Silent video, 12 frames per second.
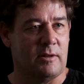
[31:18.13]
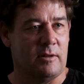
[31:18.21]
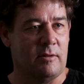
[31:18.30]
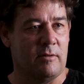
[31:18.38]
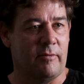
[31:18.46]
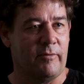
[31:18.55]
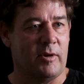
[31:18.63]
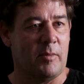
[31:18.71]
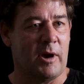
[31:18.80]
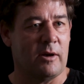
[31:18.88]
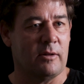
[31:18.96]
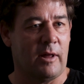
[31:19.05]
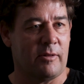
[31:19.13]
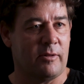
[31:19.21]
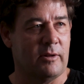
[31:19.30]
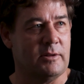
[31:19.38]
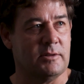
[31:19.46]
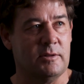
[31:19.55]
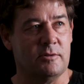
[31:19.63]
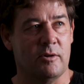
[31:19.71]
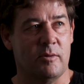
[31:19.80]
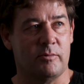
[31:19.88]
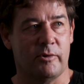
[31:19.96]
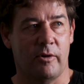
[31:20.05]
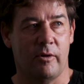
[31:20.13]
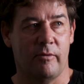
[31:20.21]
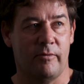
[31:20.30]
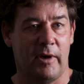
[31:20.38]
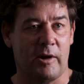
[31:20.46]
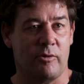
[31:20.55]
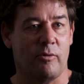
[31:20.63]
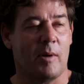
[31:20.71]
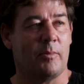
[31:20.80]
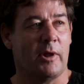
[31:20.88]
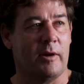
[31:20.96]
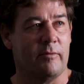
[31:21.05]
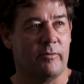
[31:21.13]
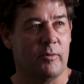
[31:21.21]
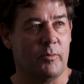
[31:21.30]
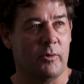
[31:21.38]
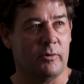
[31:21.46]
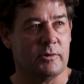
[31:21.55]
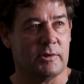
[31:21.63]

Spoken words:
than the female athletes in terms of they grew up playing football.